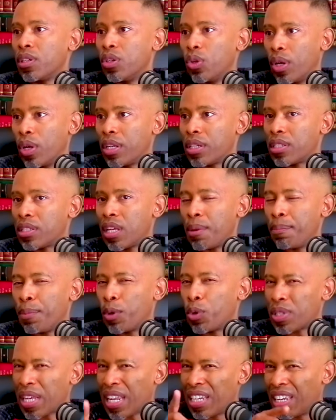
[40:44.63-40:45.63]
Yeah. You understand?
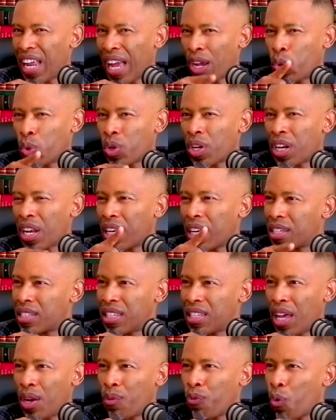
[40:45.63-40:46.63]
Because I did, I couldn't
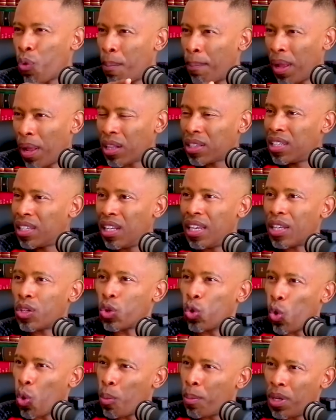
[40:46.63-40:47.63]
understand. For a multi-let,
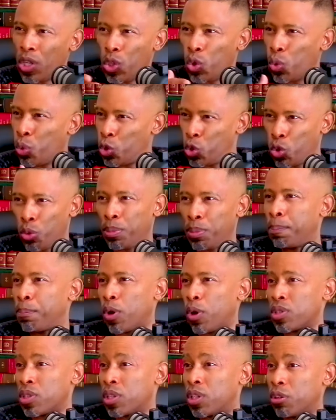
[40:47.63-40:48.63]
normally you should be
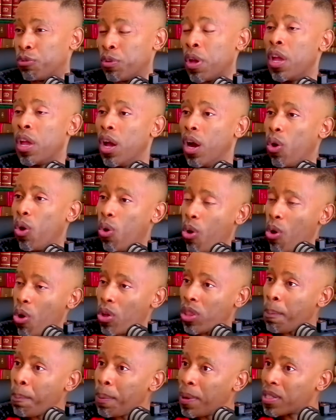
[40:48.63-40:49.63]
positive.
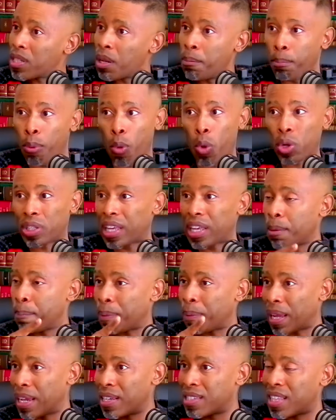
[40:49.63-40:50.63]
Or the person bought at a
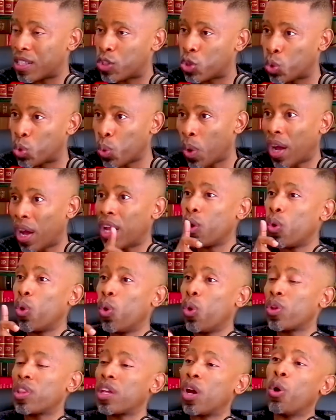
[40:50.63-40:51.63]
price that's too high,
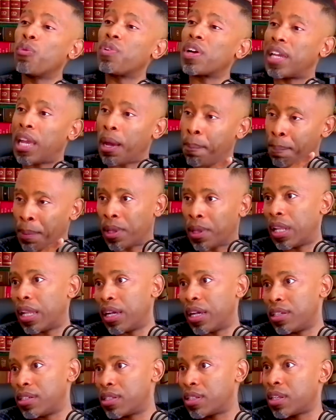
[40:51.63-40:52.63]
or they're
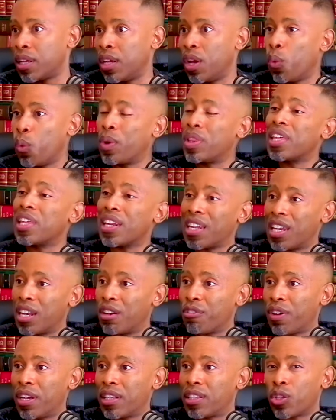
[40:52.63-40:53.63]
overcapitalized when they
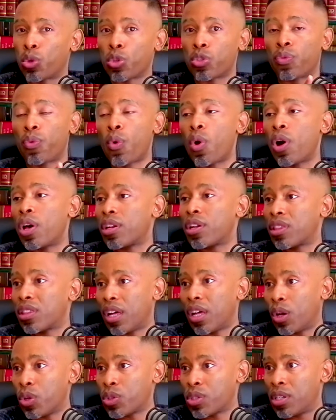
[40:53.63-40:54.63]
renovated. Because
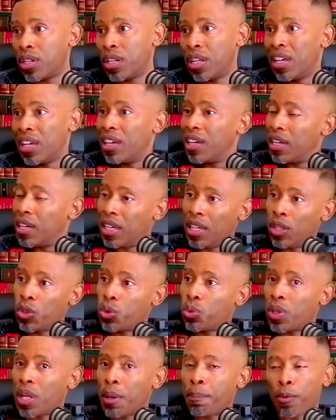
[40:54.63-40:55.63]
400,000
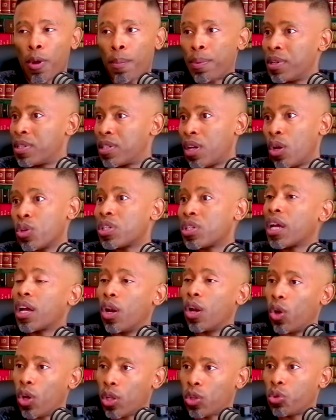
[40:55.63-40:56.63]
into that property sounds like
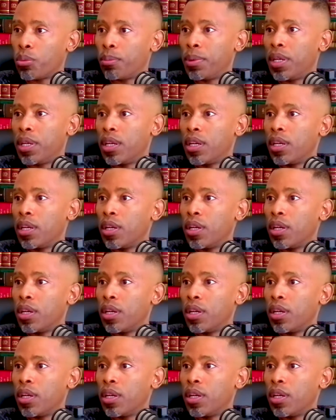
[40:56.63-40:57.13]
a lot to me.